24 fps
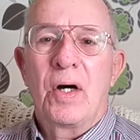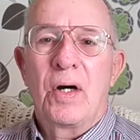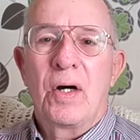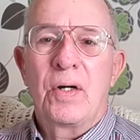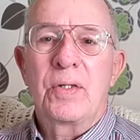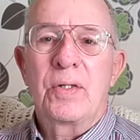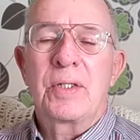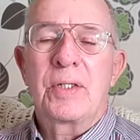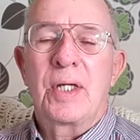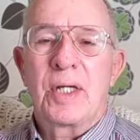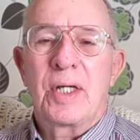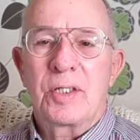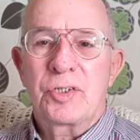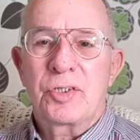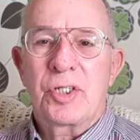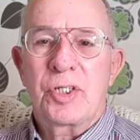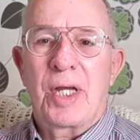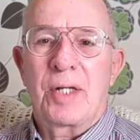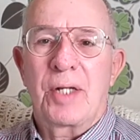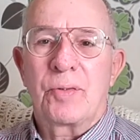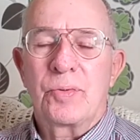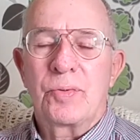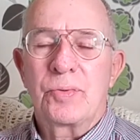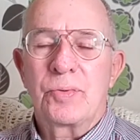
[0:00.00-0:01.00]
on our
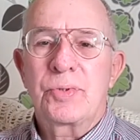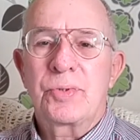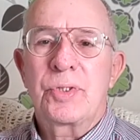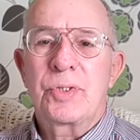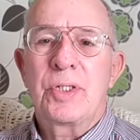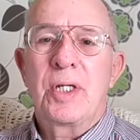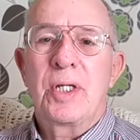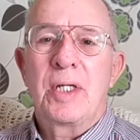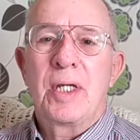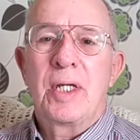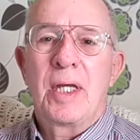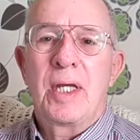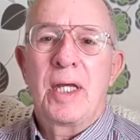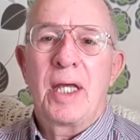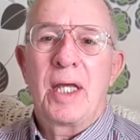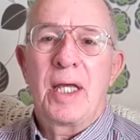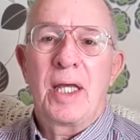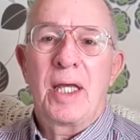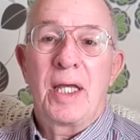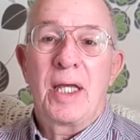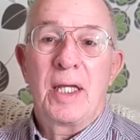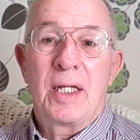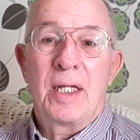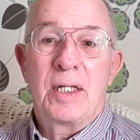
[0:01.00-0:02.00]
channels
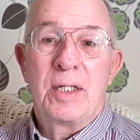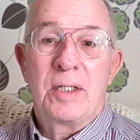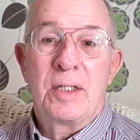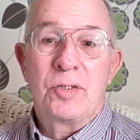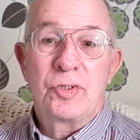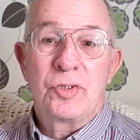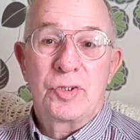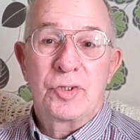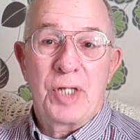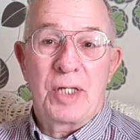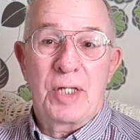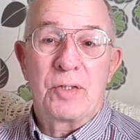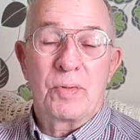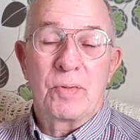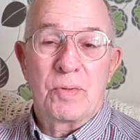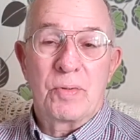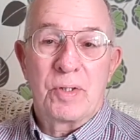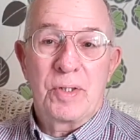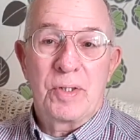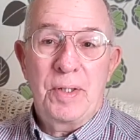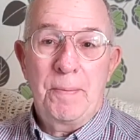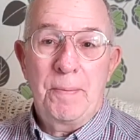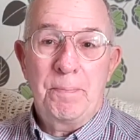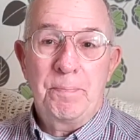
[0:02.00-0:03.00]
in
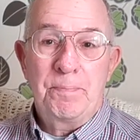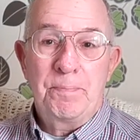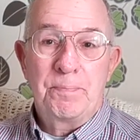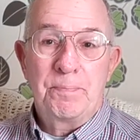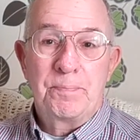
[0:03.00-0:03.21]
January.